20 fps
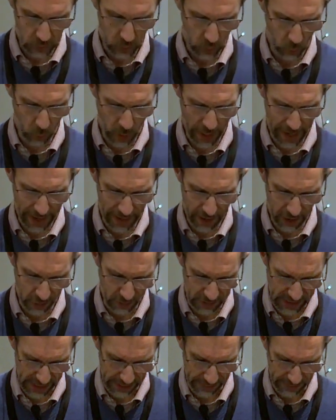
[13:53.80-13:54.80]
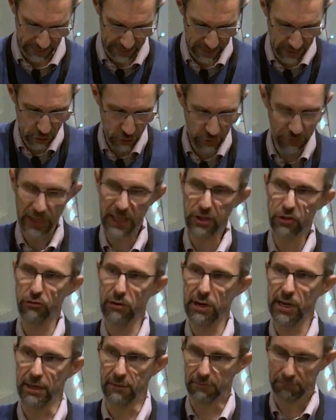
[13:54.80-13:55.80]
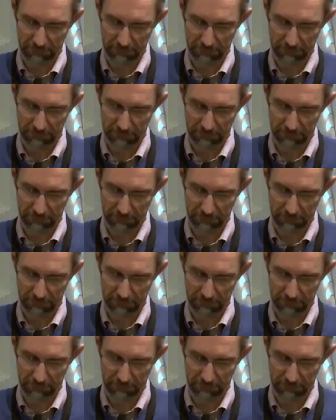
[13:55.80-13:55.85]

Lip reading: Where, O death, is your victory?